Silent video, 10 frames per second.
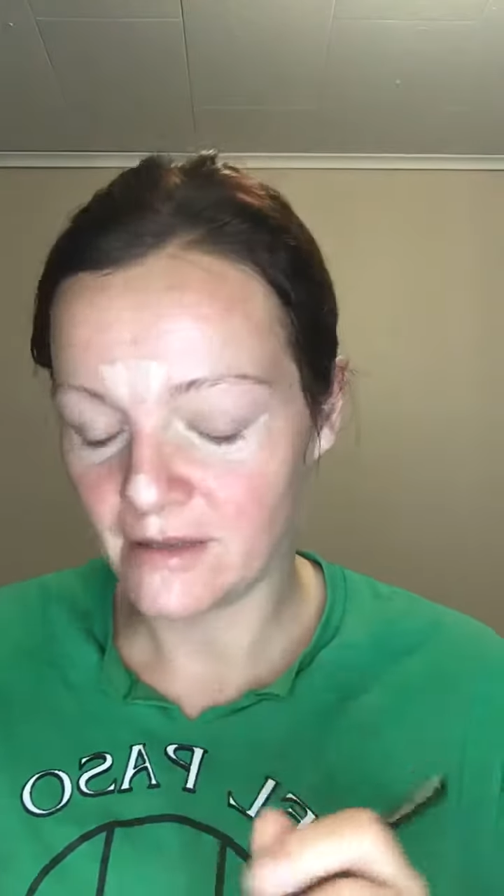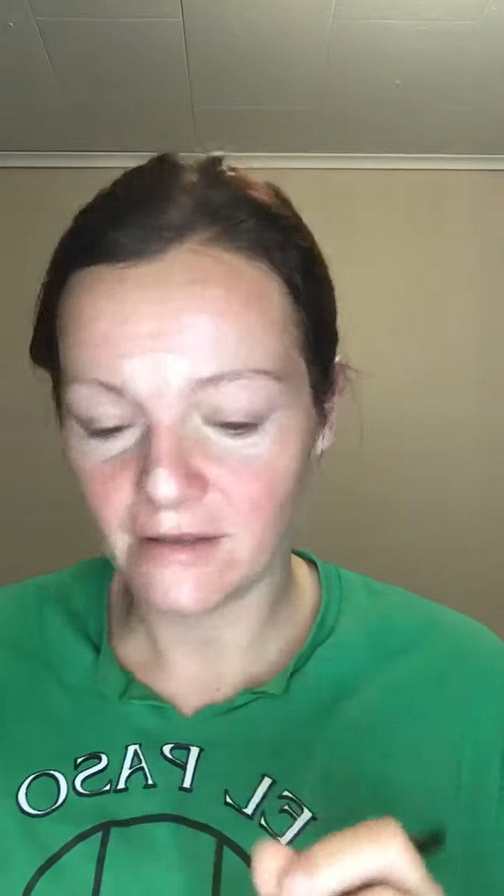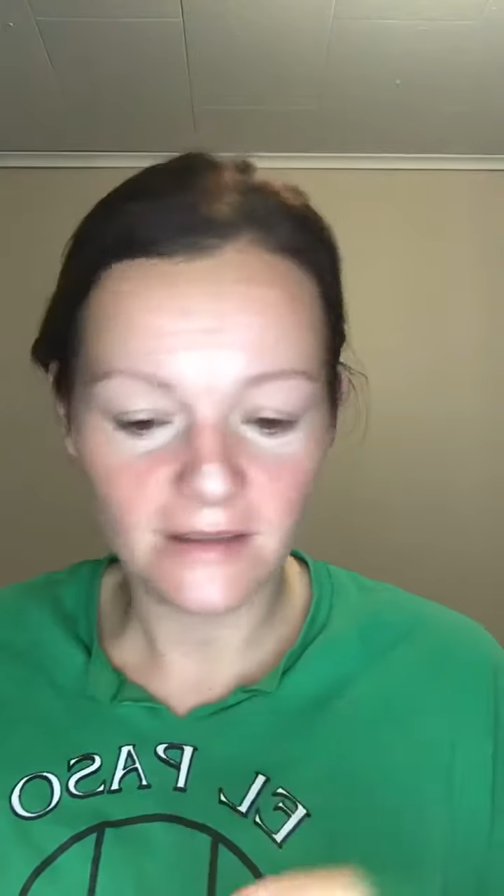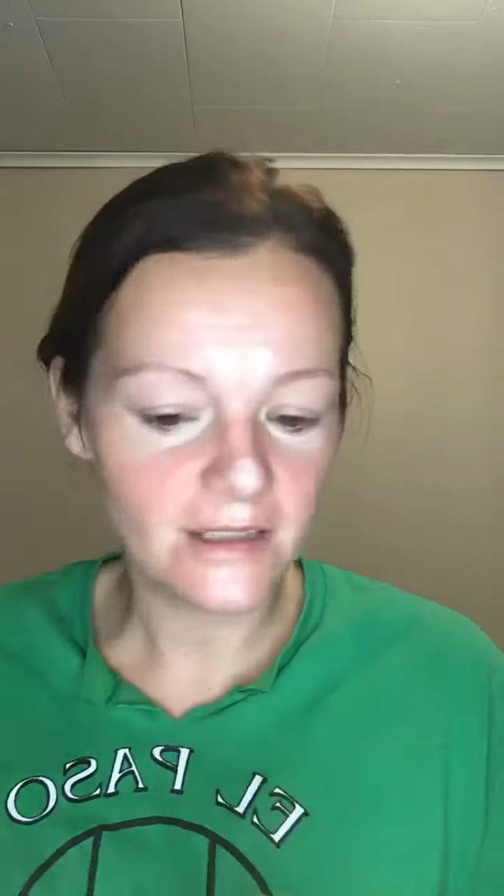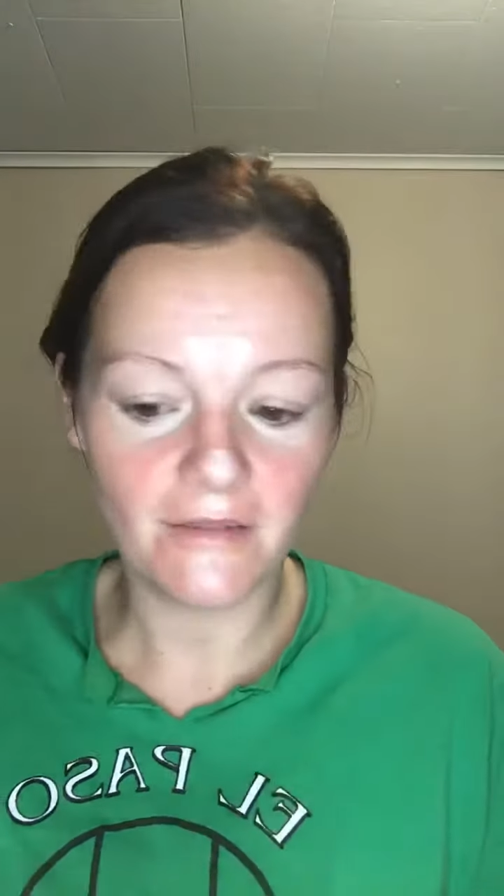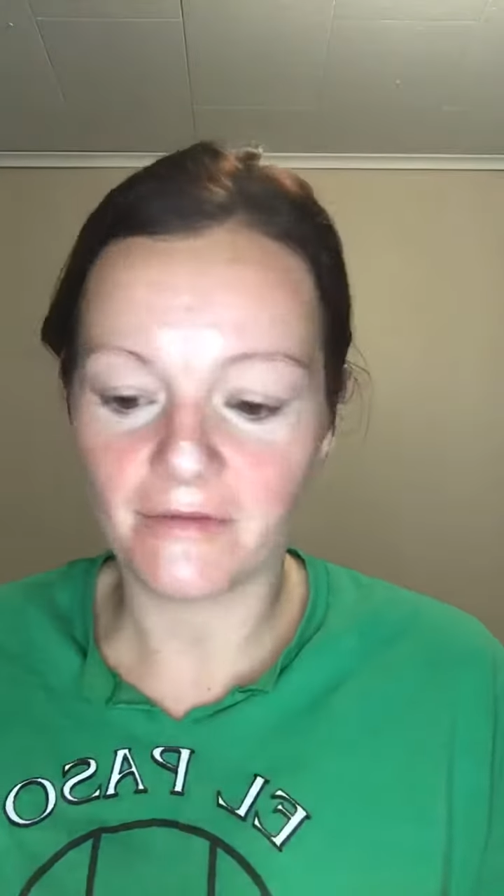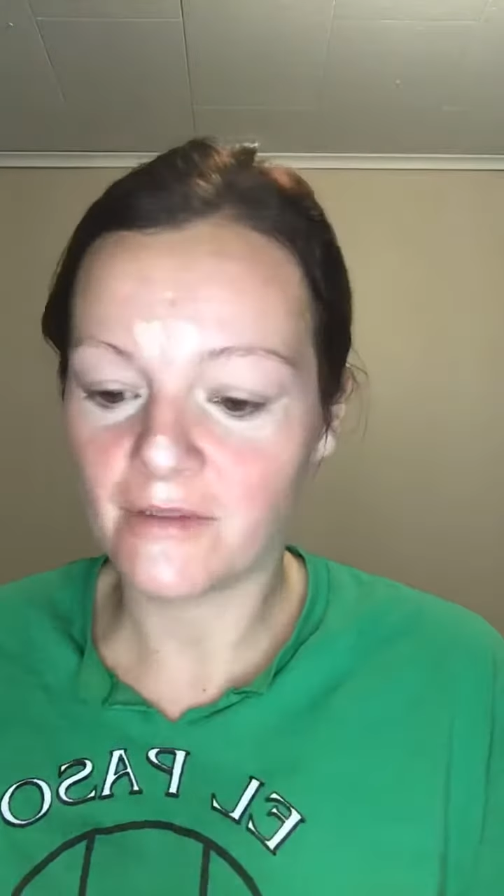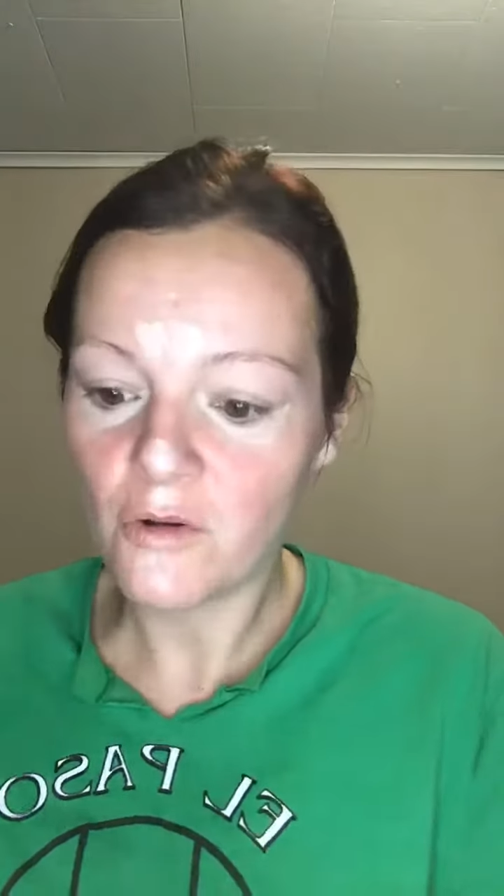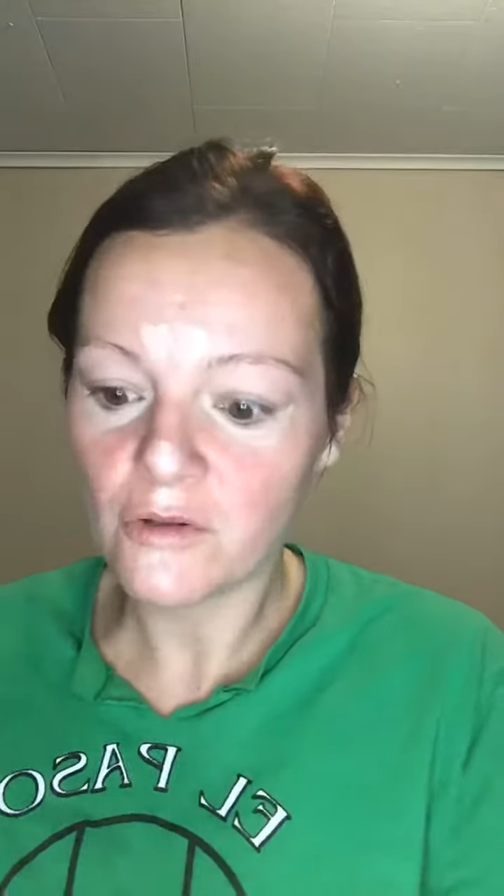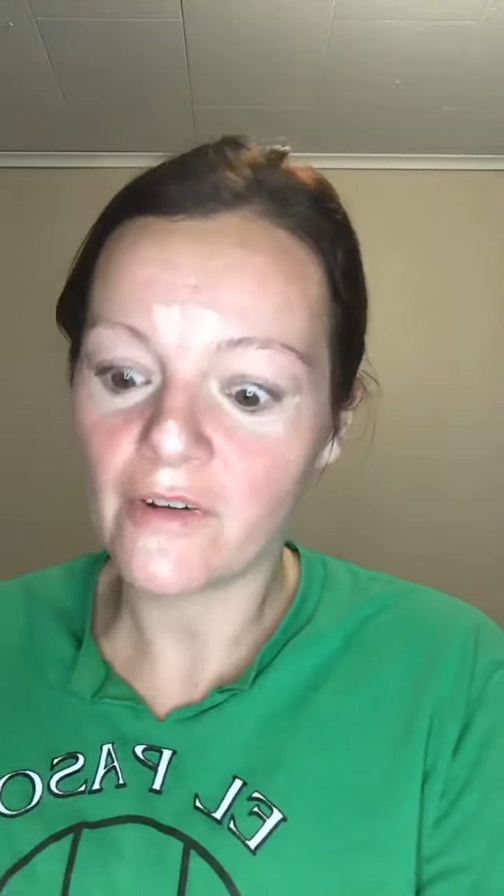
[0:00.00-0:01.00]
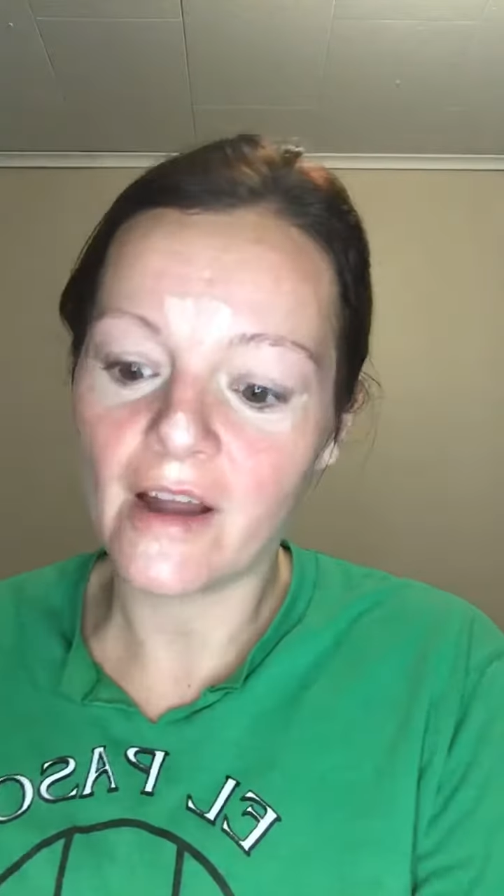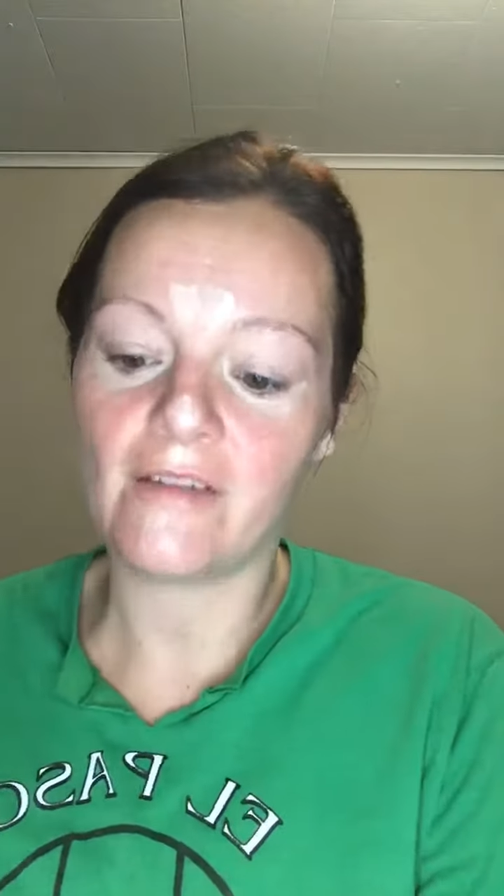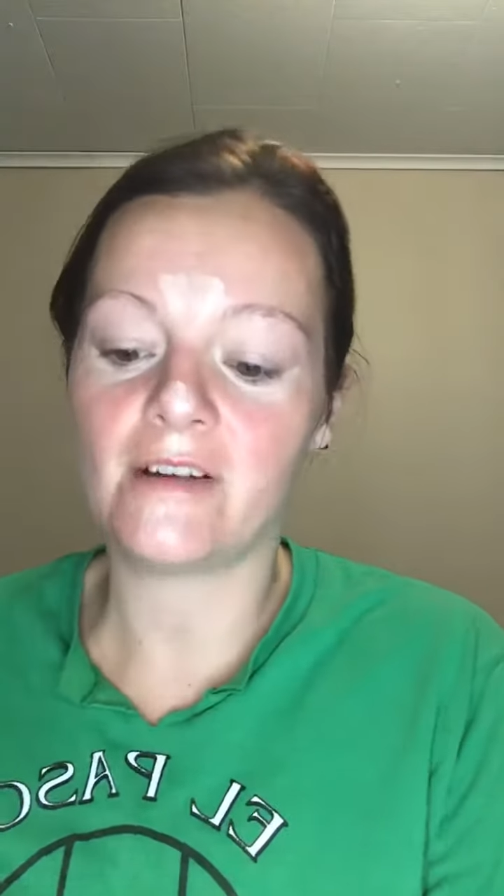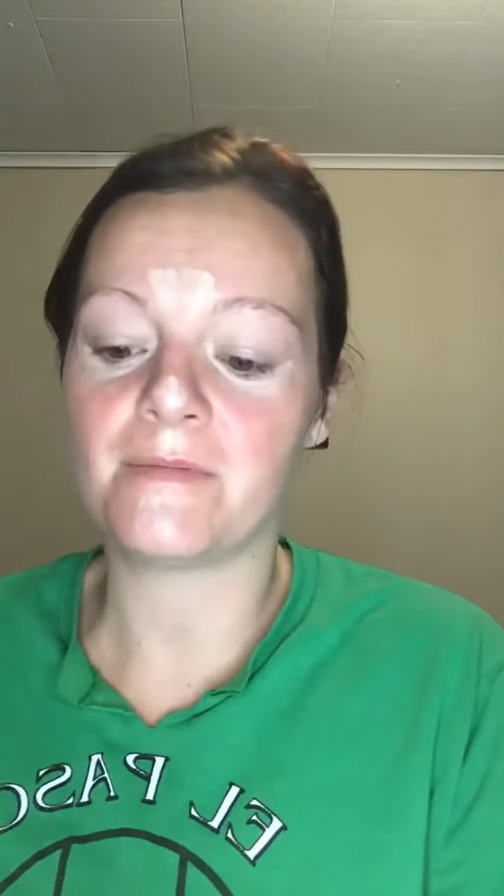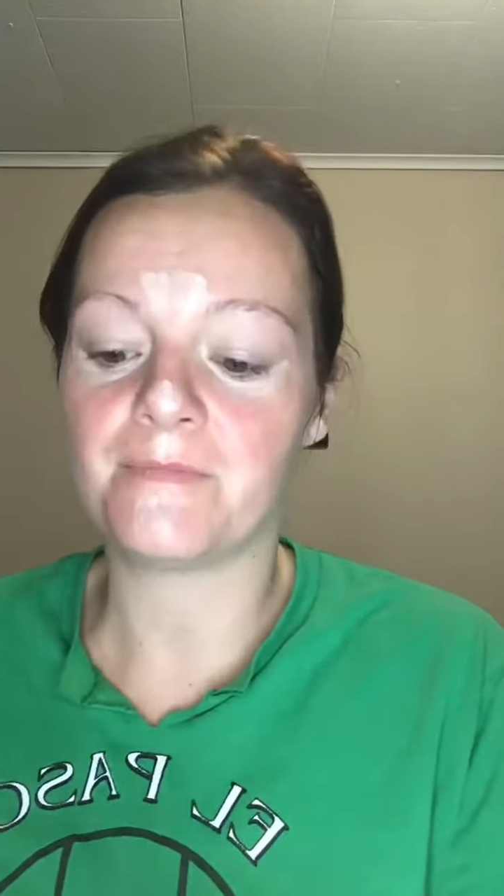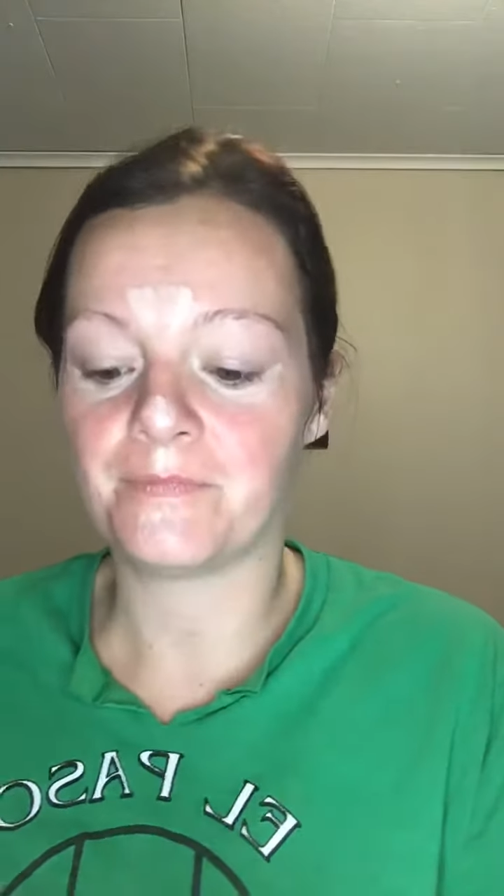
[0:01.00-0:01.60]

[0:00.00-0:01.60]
stuff goes forever.